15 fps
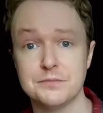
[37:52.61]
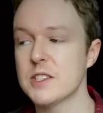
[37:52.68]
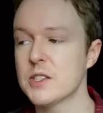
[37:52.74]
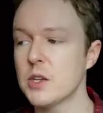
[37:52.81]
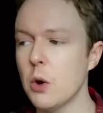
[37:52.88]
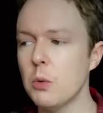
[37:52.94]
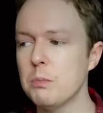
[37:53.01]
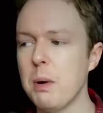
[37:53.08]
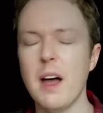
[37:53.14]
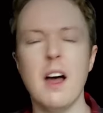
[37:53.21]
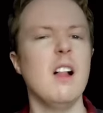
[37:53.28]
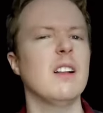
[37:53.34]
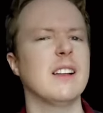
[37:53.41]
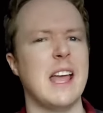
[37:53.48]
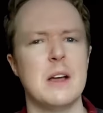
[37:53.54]
So by
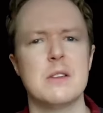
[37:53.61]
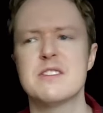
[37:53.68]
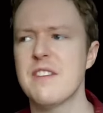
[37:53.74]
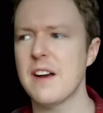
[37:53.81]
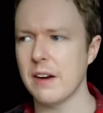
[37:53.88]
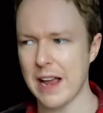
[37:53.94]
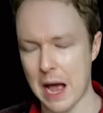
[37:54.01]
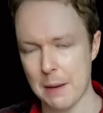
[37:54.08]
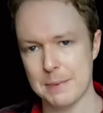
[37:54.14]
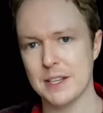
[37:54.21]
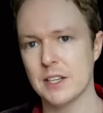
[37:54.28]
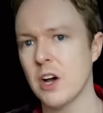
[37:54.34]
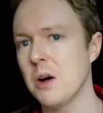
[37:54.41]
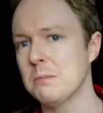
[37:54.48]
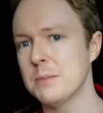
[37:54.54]
all accounts, very happy
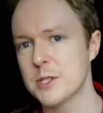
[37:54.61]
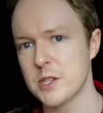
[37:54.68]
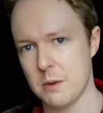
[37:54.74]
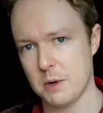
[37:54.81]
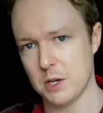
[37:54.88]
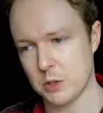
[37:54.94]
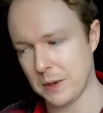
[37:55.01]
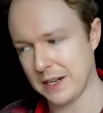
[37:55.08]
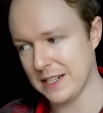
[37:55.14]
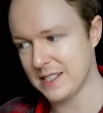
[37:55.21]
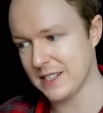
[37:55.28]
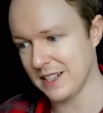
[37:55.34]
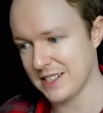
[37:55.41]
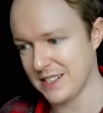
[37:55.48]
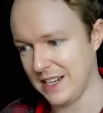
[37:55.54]
come summer
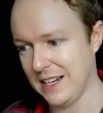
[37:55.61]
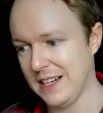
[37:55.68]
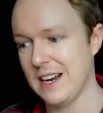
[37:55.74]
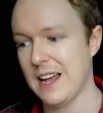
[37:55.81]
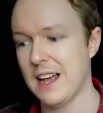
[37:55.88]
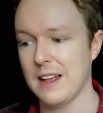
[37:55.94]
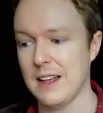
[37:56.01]
2016.